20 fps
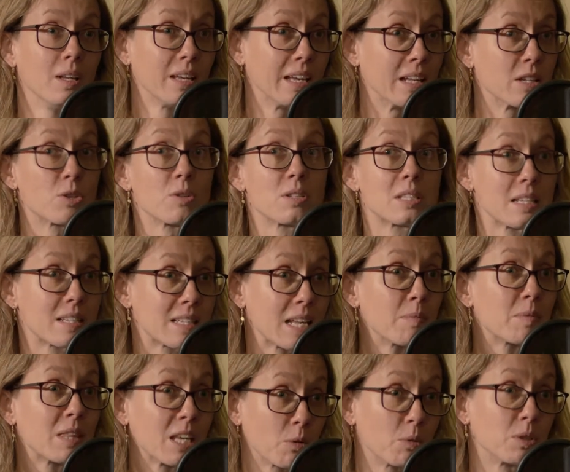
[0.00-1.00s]
And so it's the
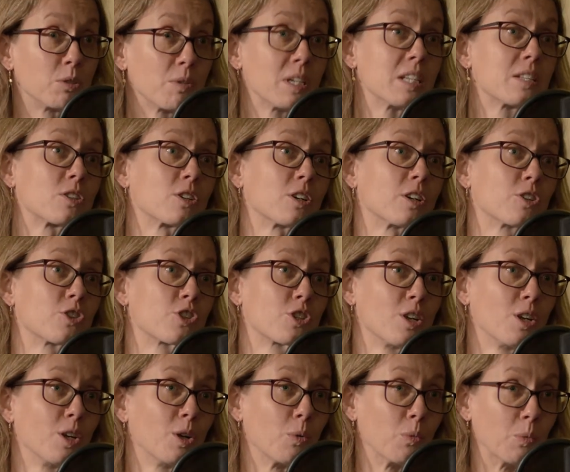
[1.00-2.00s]
same thing with research.
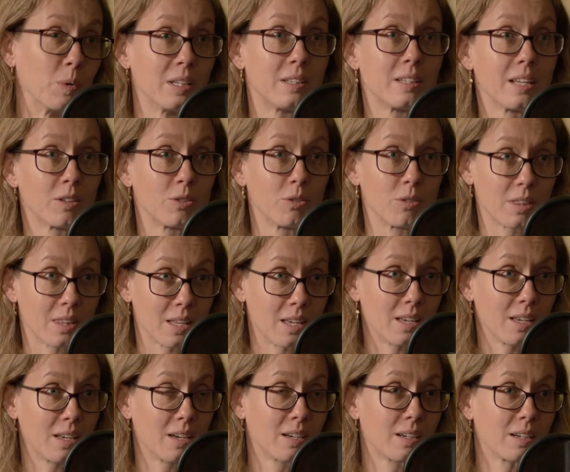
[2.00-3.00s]
We tend to
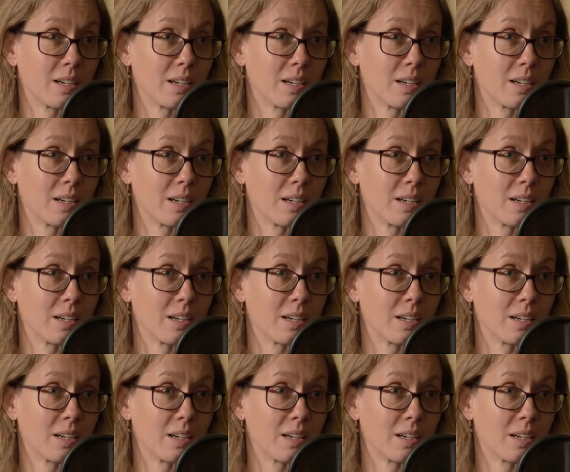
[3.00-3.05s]
think